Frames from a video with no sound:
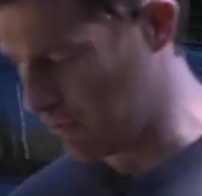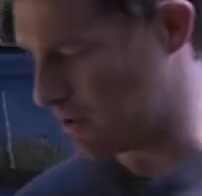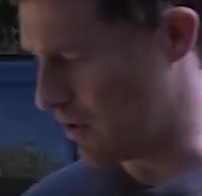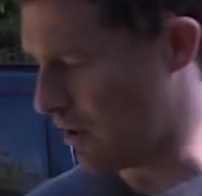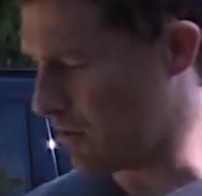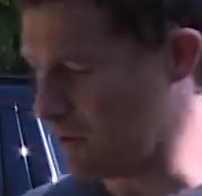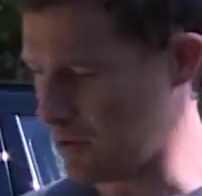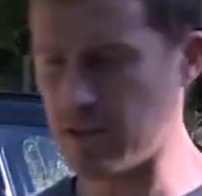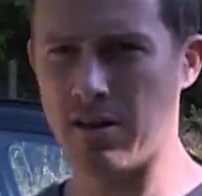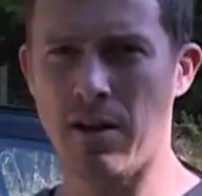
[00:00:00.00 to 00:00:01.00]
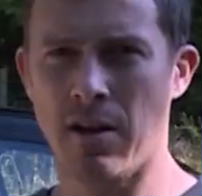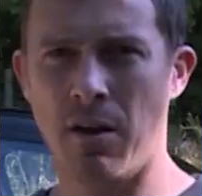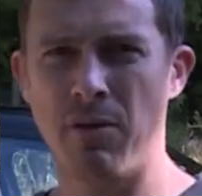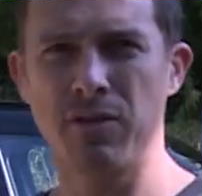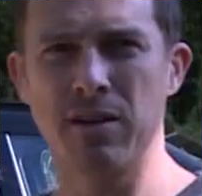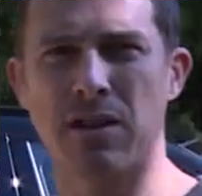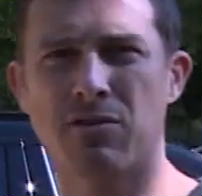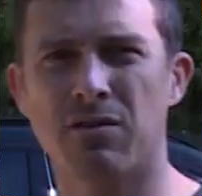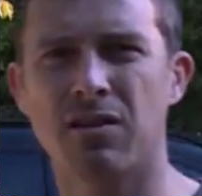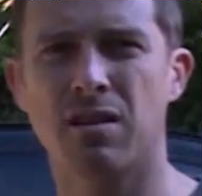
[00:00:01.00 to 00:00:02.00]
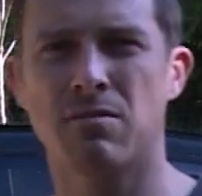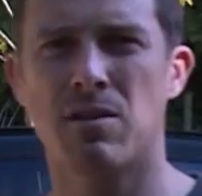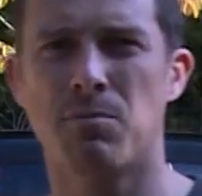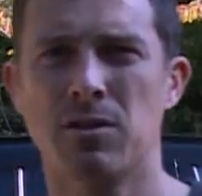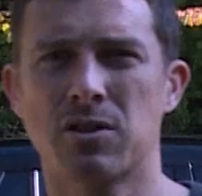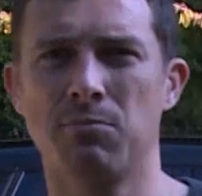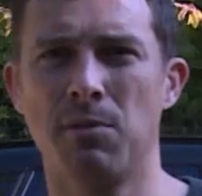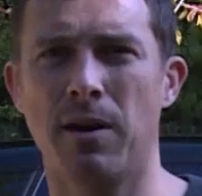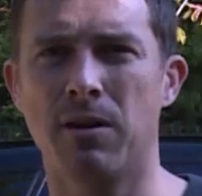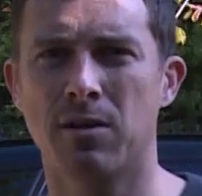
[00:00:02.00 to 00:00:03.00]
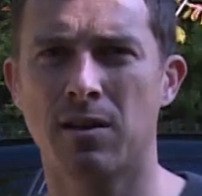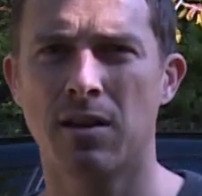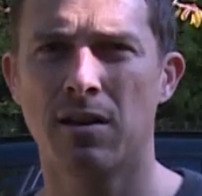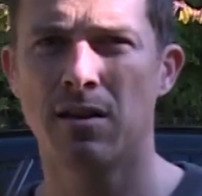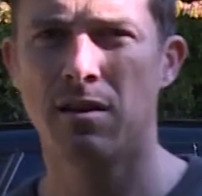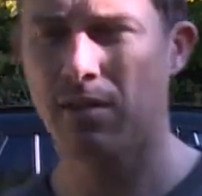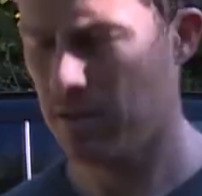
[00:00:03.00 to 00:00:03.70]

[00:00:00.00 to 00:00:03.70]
the dark ones. I went for the natural. I think they'll probably suit me better, won't they? Yeah,